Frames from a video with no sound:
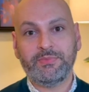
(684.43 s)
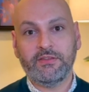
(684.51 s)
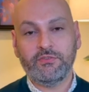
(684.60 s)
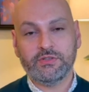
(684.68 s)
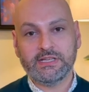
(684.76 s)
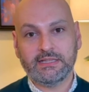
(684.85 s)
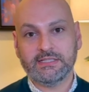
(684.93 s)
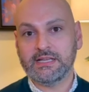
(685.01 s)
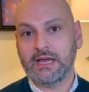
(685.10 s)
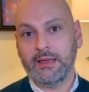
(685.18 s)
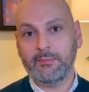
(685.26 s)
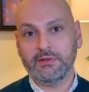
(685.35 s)
if you take the
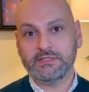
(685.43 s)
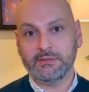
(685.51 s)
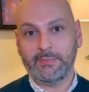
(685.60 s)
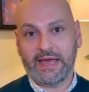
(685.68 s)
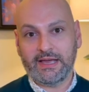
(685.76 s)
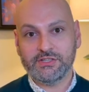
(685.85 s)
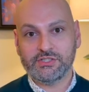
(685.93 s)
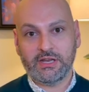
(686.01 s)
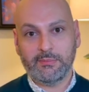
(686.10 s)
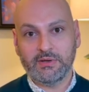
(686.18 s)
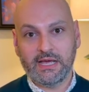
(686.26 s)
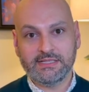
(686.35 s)
time to package it
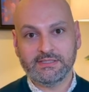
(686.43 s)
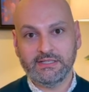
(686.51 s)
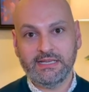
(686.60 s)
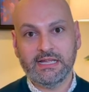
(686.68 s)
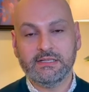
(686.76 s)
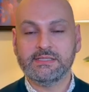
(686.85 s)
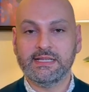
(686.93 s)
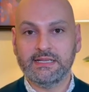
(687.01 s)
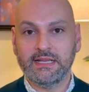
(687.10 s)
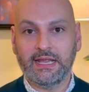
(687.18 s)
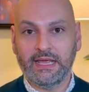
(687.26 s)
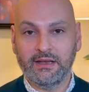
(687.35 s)
up nicely and
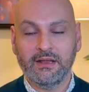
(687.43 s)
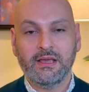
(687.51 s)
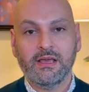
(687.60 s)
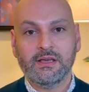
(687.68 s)
send it in.